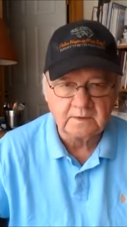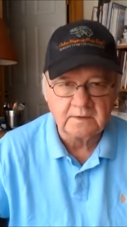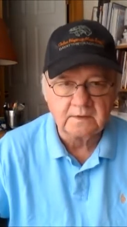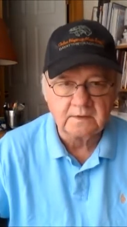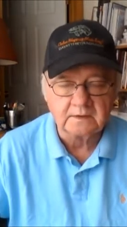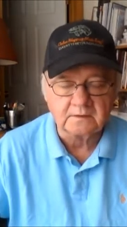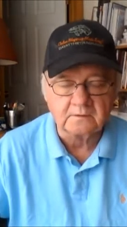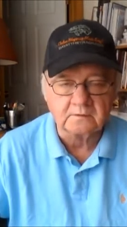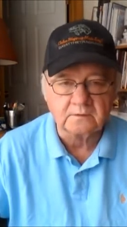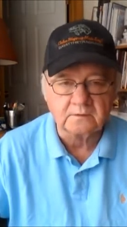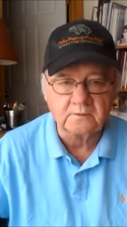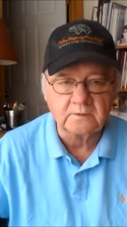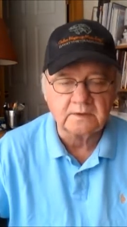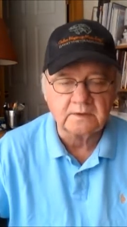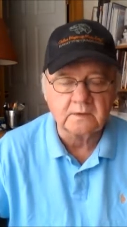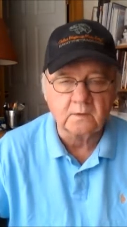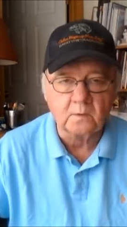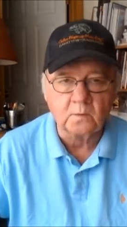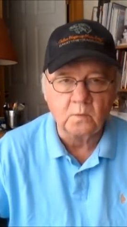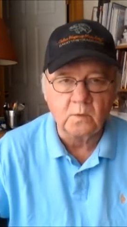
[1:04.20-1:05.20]
including
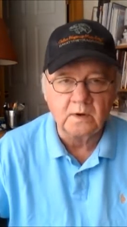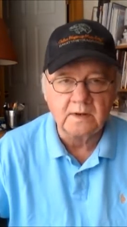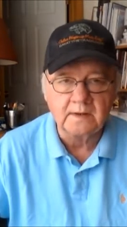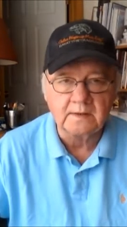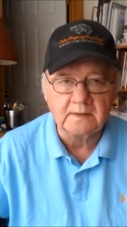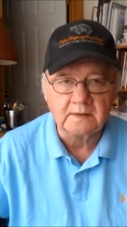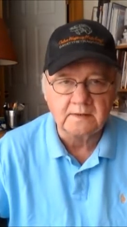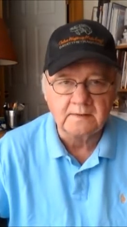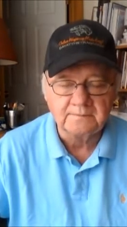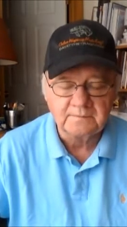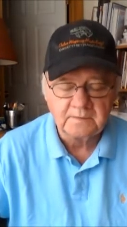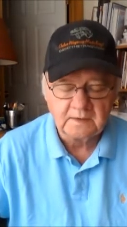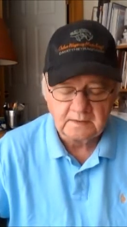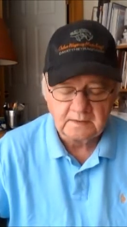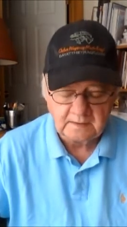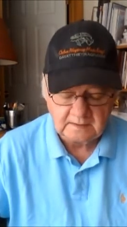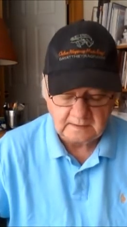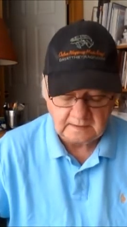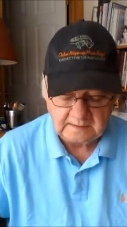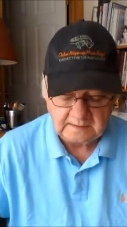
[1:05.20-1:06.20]
a win
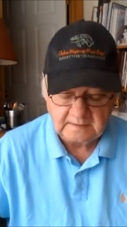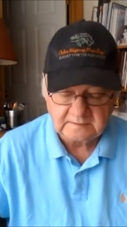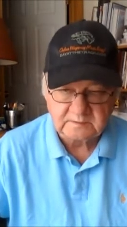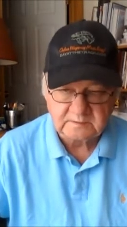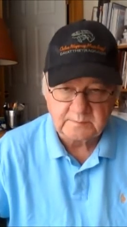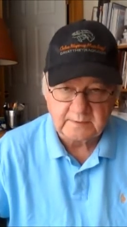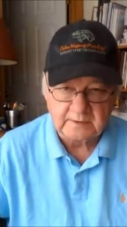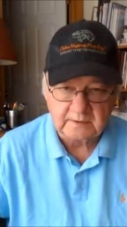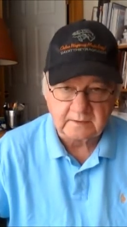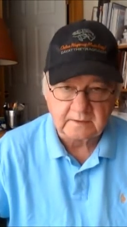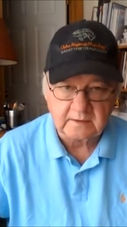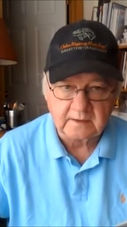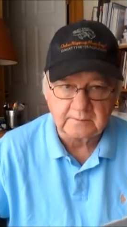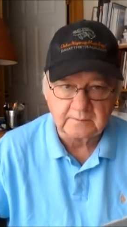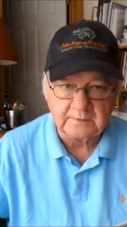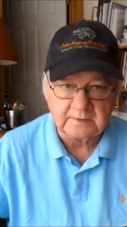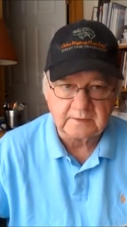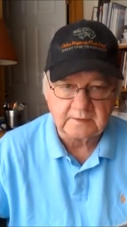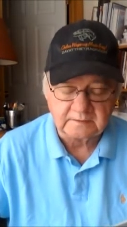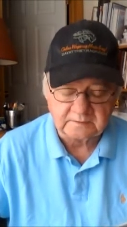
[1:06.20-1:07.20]
against better
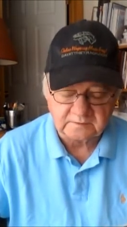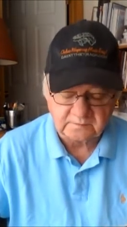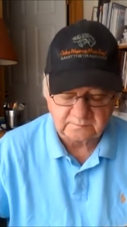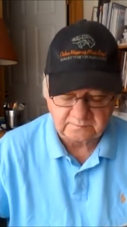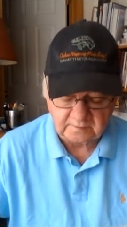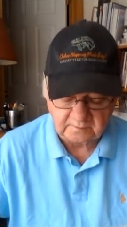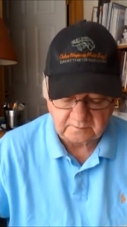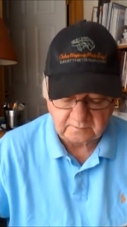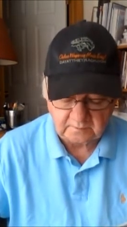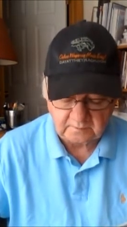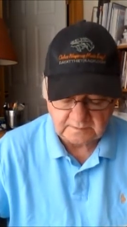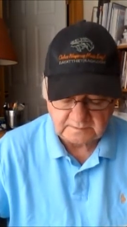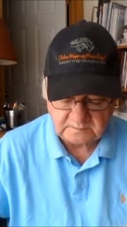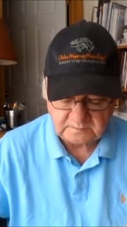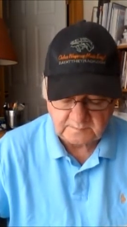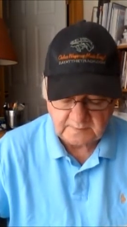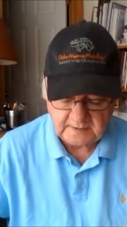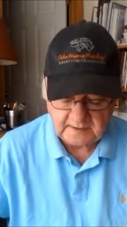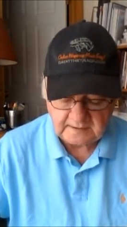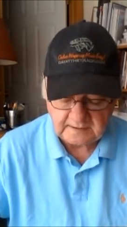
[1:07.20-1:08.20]
company in his fifth race
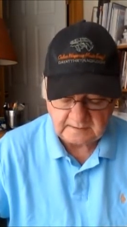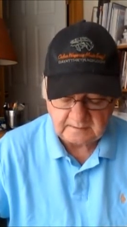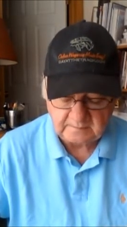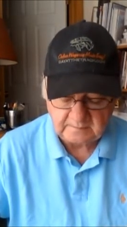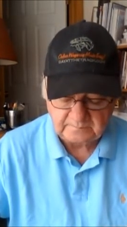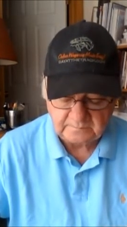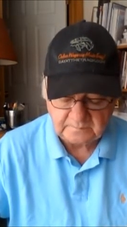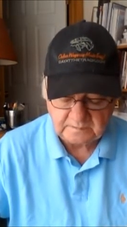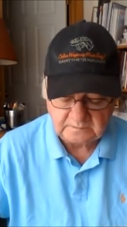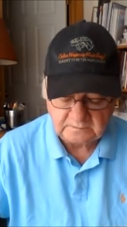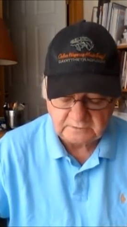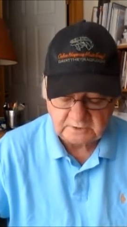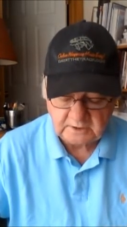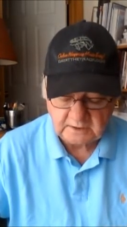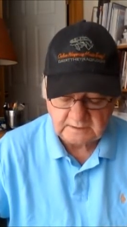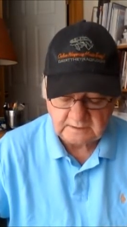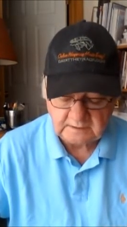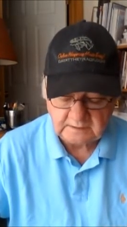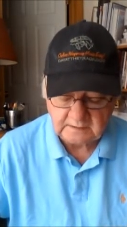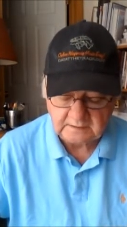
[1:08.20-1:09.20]
back.
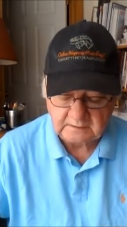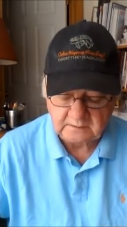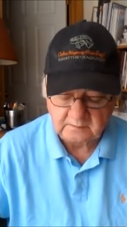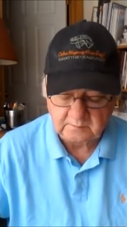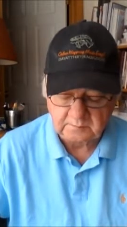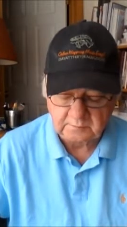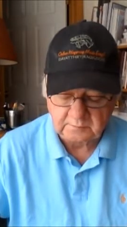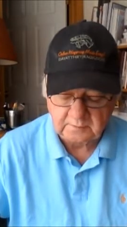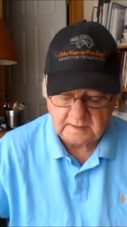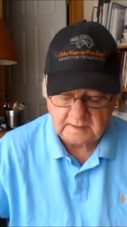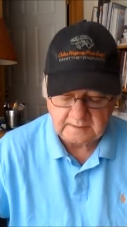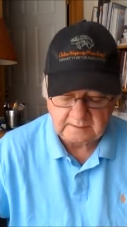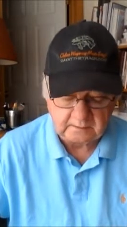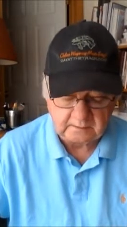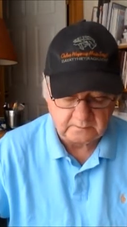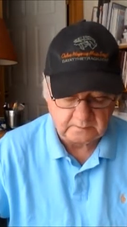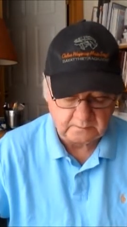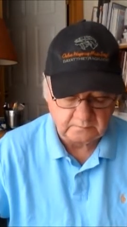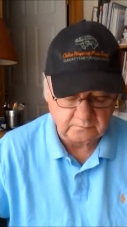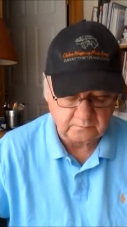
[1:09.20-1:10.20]
Jockey Edgar
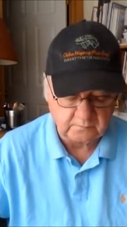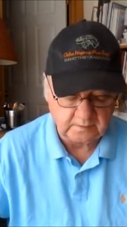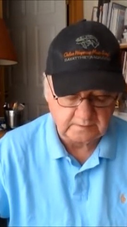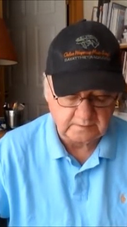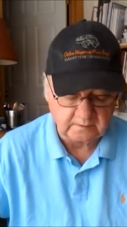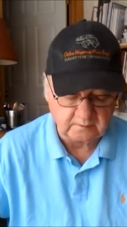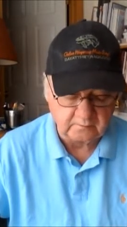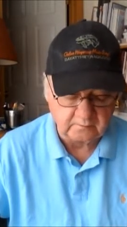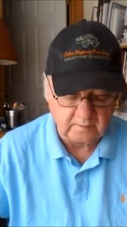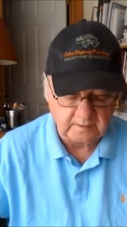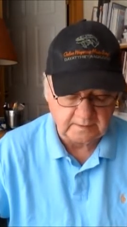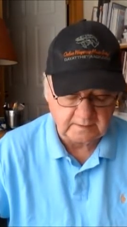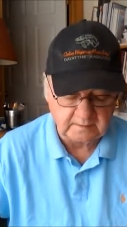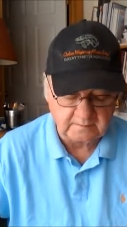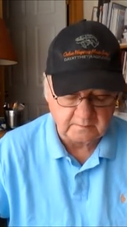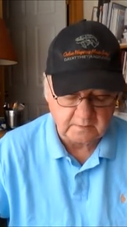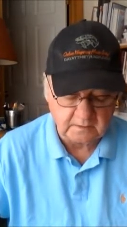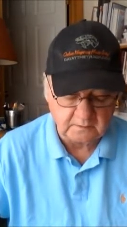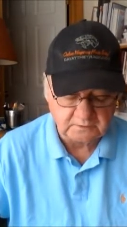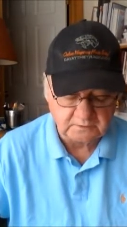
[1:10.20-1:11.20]
Prado and trainer
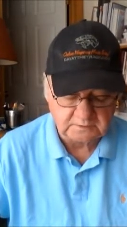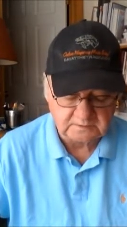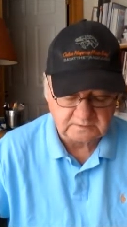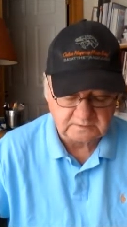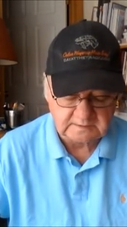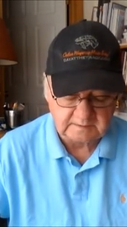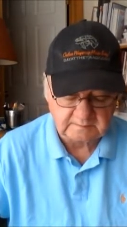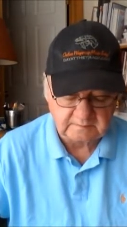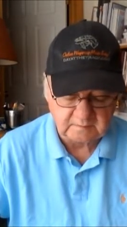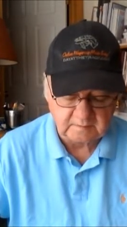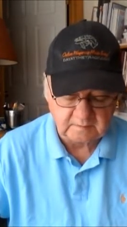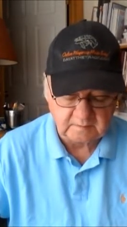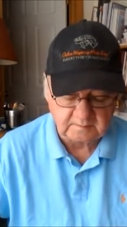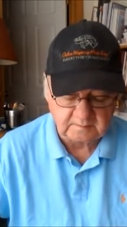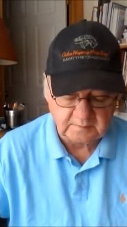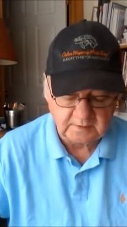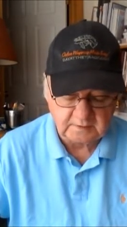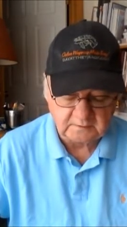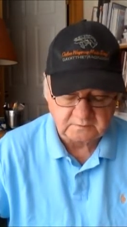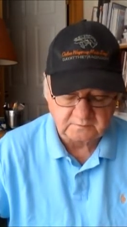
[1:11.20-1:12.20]
Graham Motion some to the
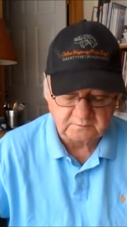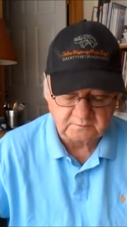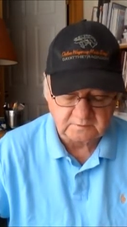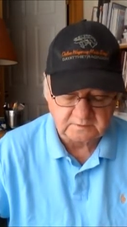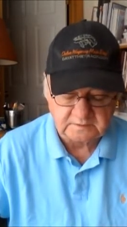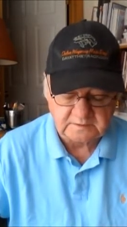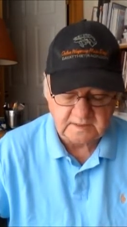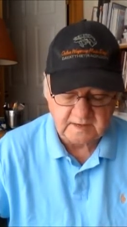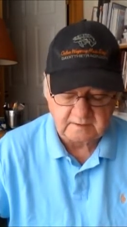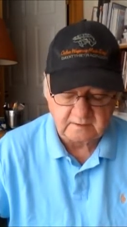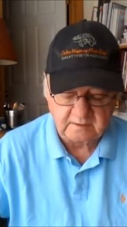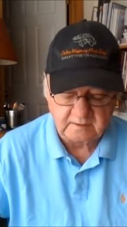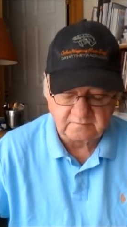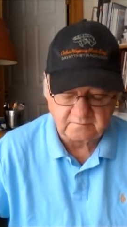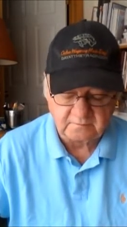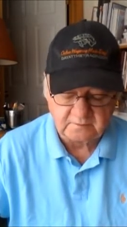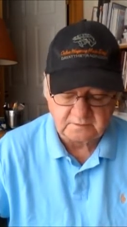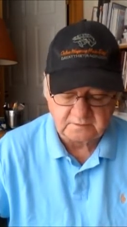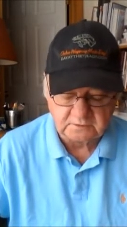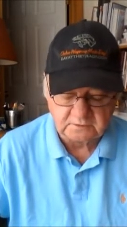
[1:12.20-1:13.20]
post of the Saturday
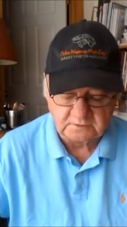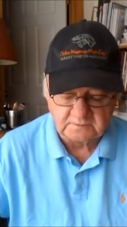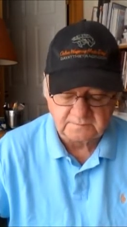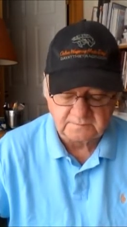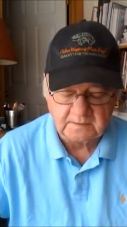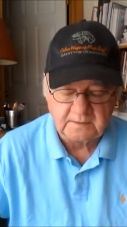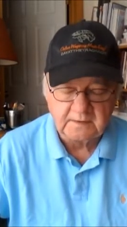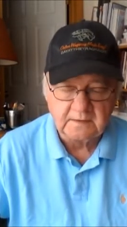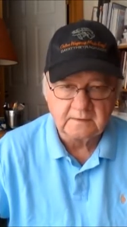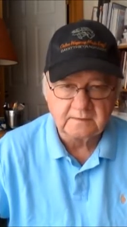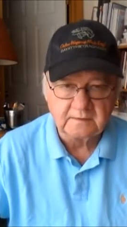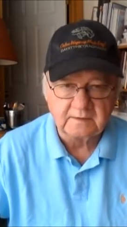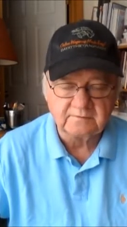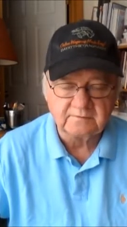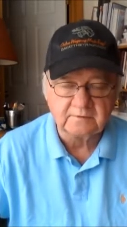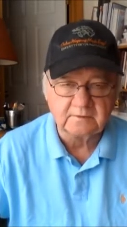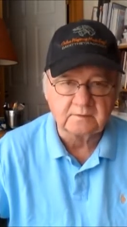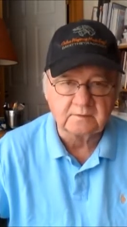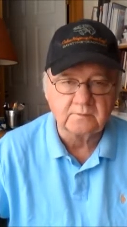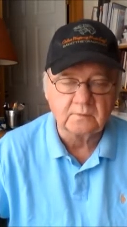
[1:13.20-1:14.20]
feature. They've
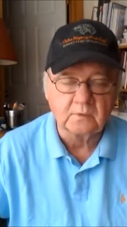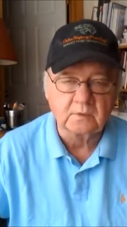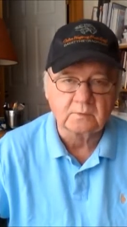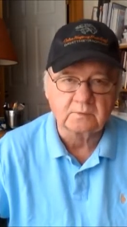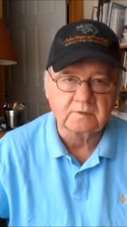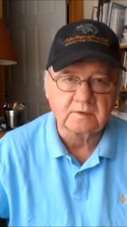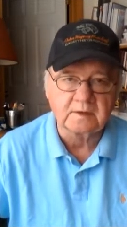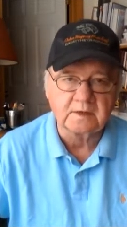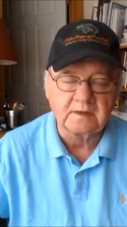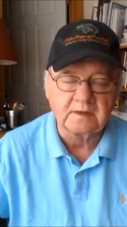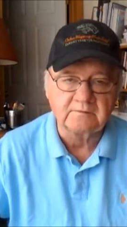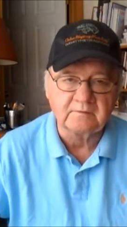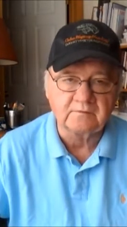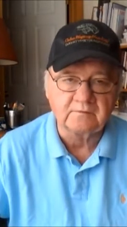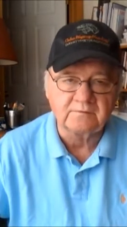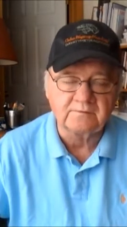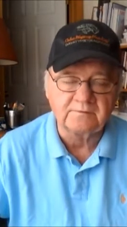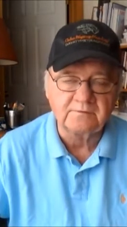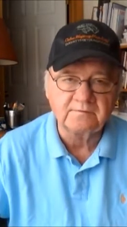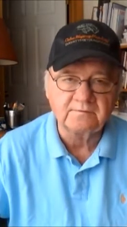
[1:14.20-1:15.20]
hit the board with an even
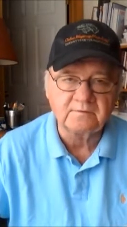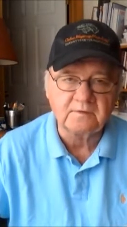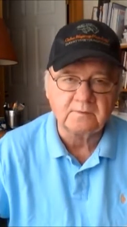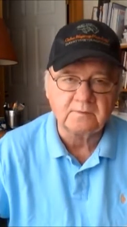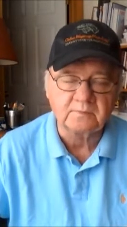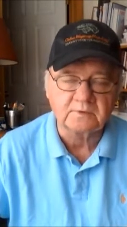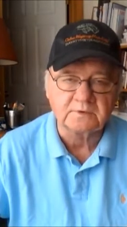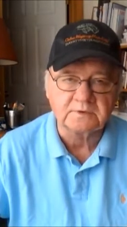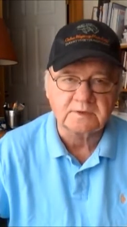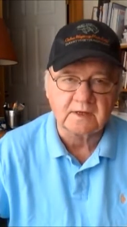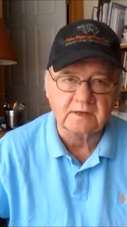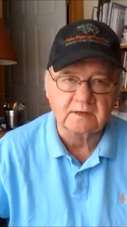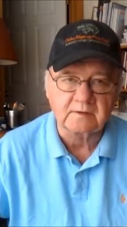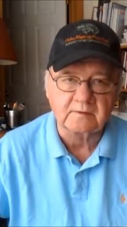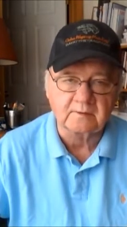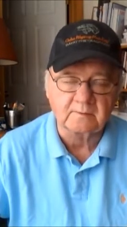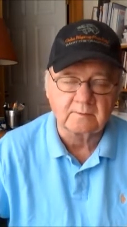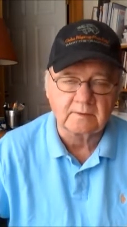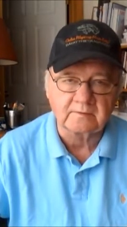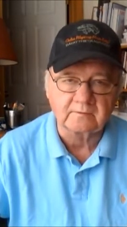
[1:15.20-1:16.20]
50% of
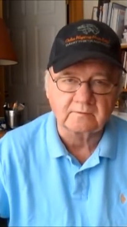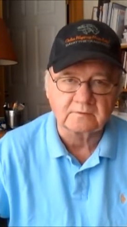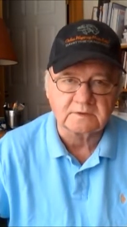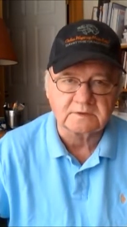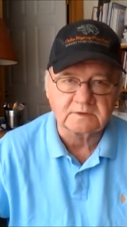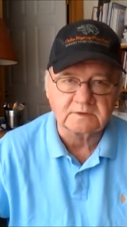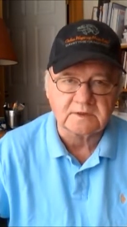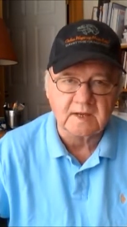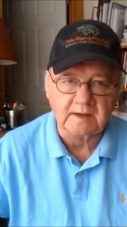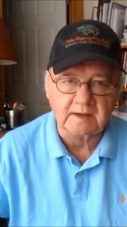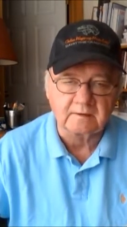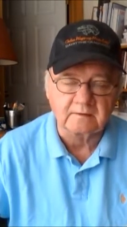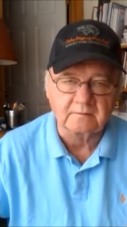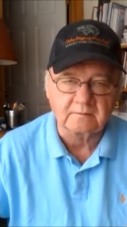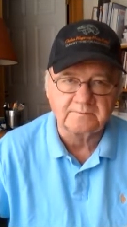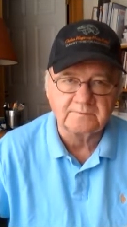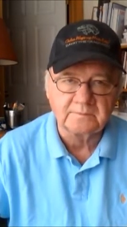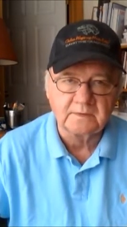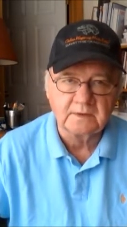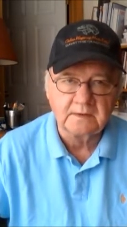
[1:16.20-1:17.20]
their entries saddled
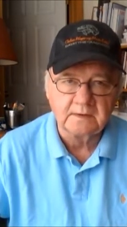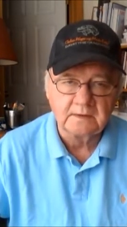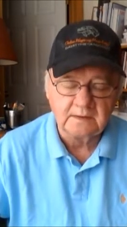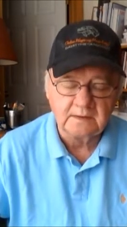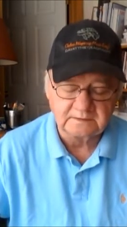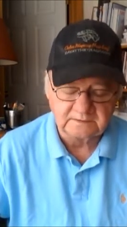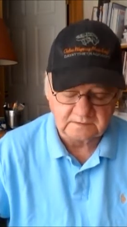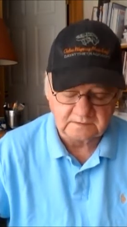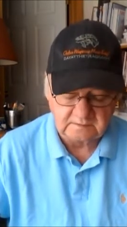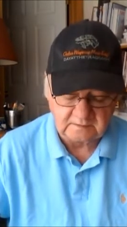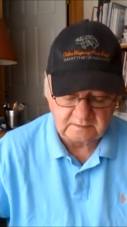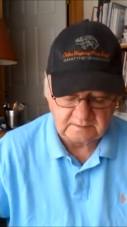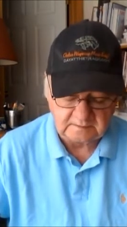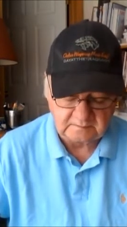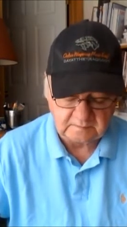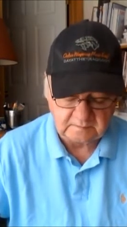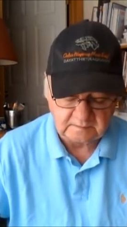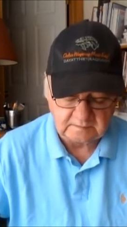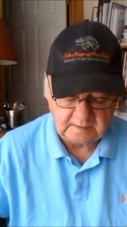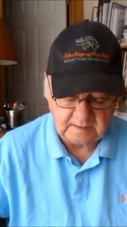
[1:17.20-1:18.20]
as a team
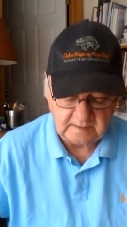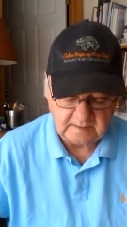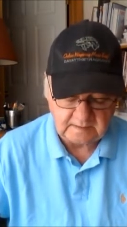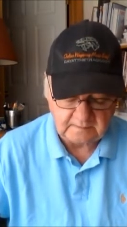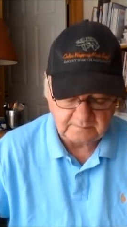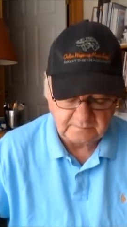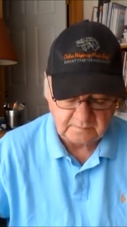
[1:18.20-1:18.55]
to date.